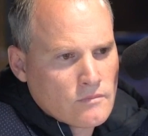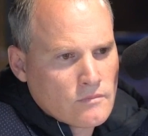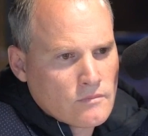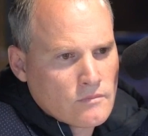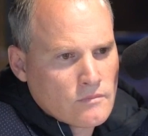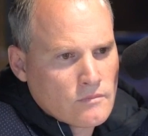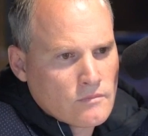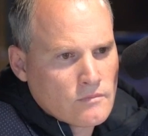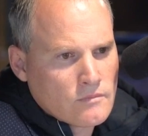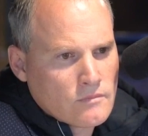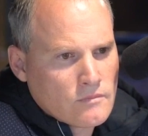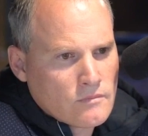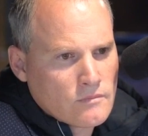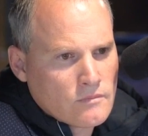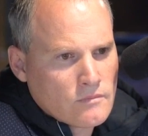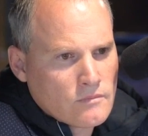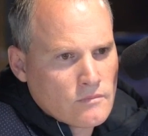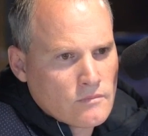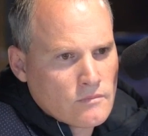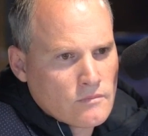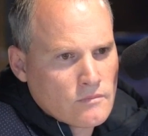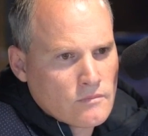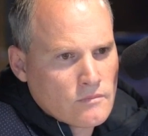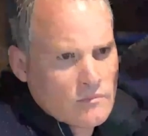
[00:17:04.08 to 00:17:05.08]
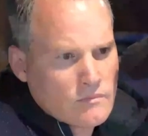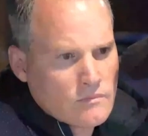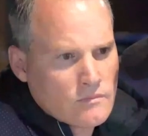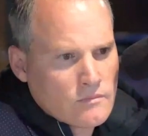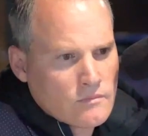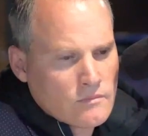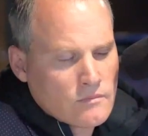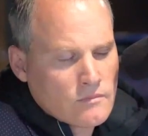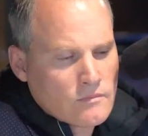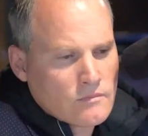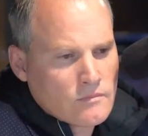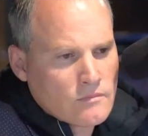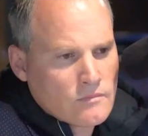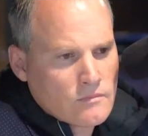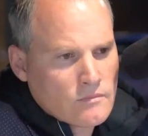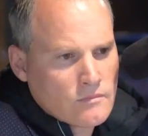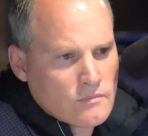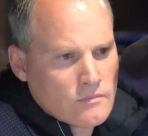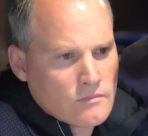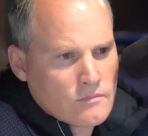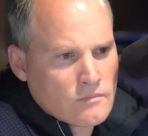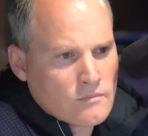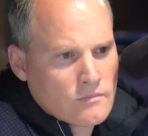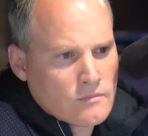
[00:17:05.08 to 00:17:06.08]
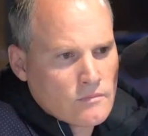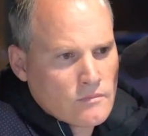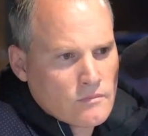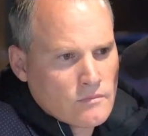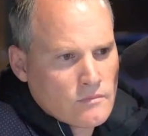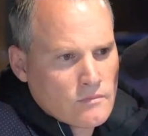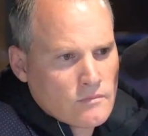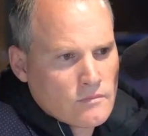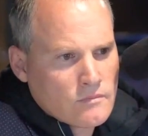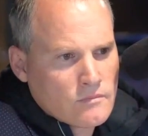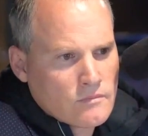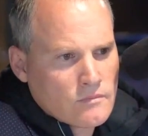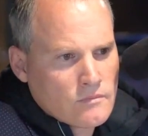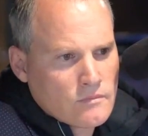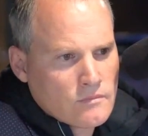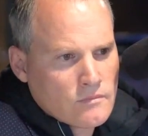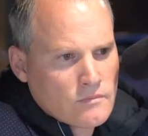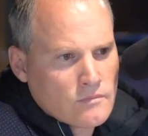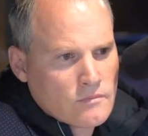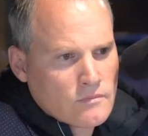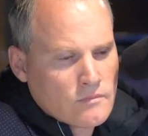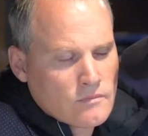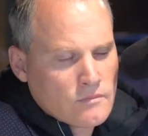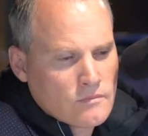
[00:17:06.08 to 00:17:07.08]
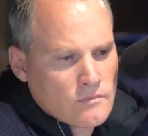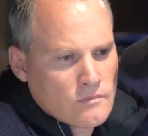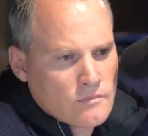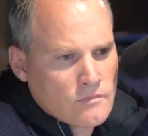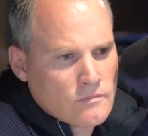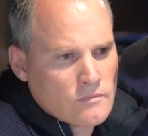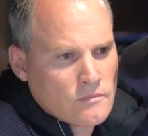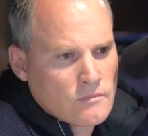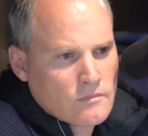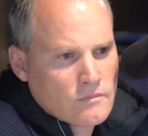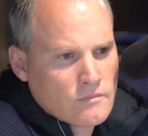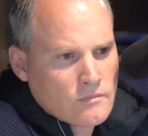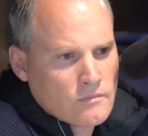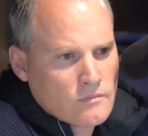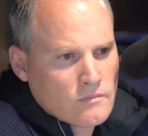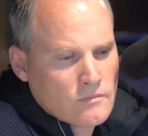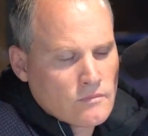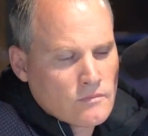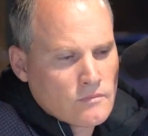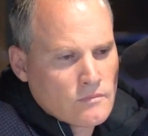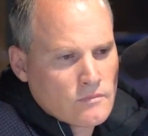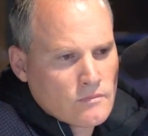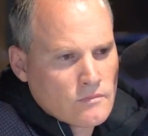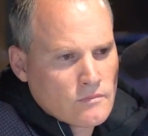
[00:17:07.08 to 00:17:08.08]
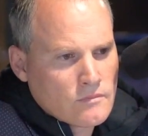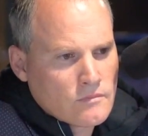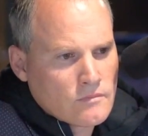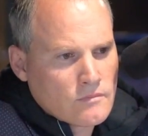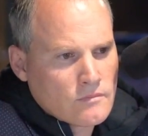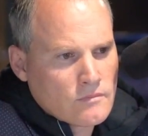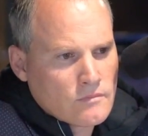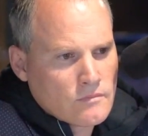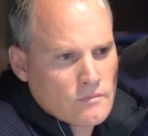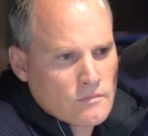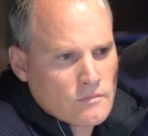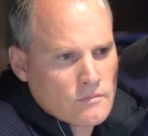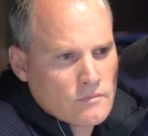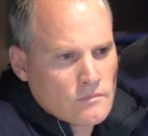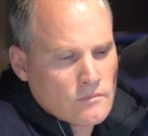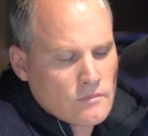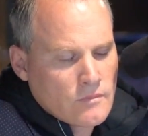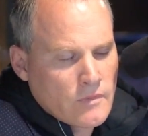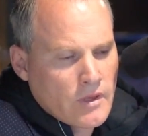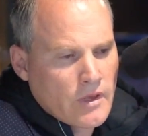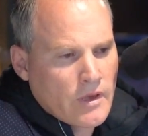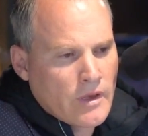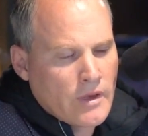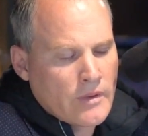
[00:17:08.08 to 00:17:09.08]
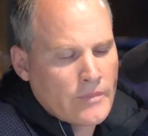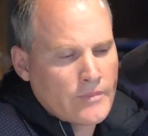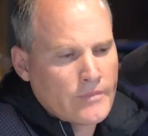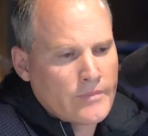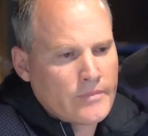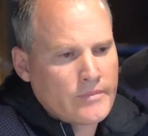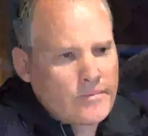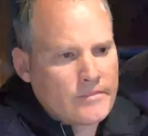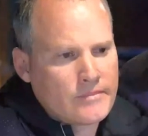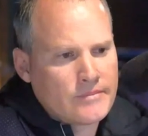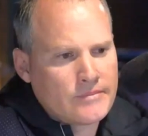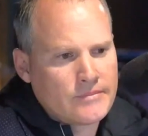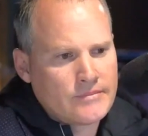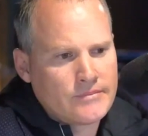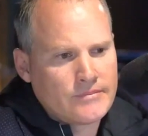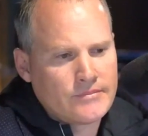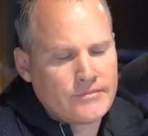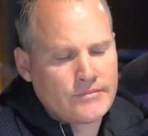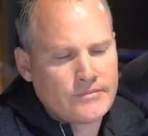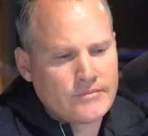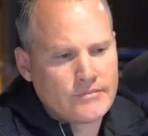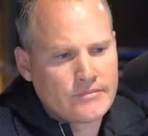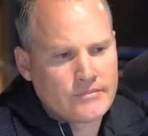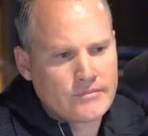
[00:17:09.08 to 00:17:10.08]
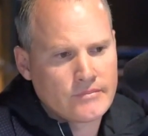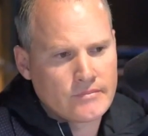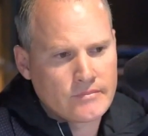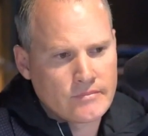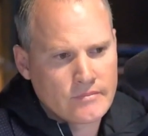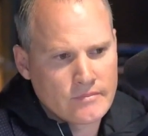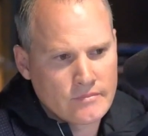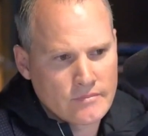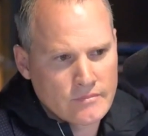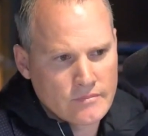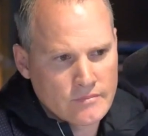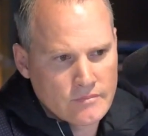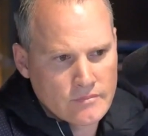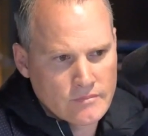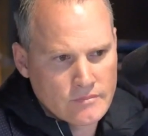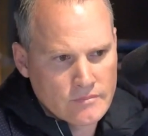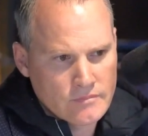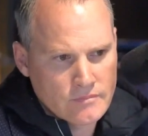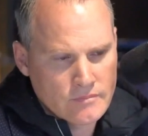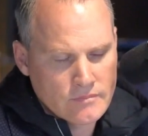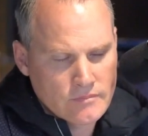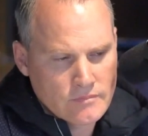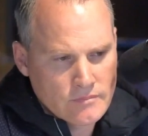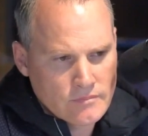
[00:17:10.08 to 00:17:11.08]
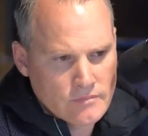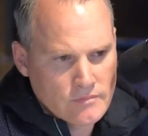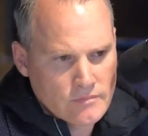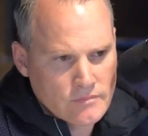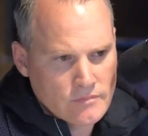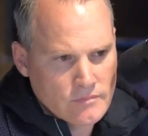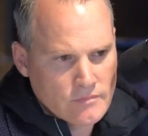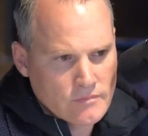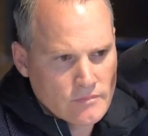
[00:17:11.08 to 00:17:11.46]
[no speech]